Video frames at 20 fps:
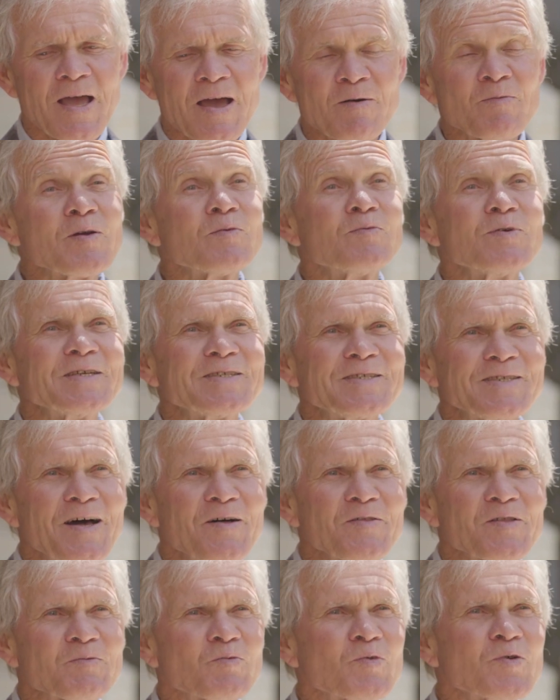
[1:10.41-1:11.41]
And we
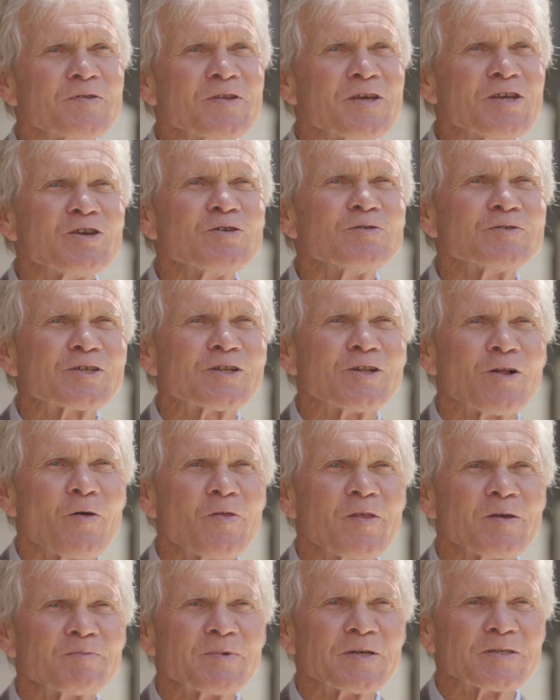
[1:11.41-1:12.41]
resell them. We're in the used
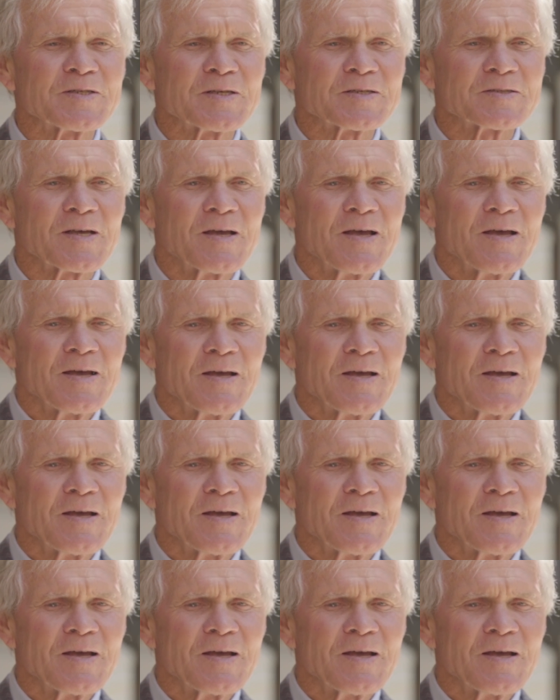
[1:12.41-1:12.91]
clothing business.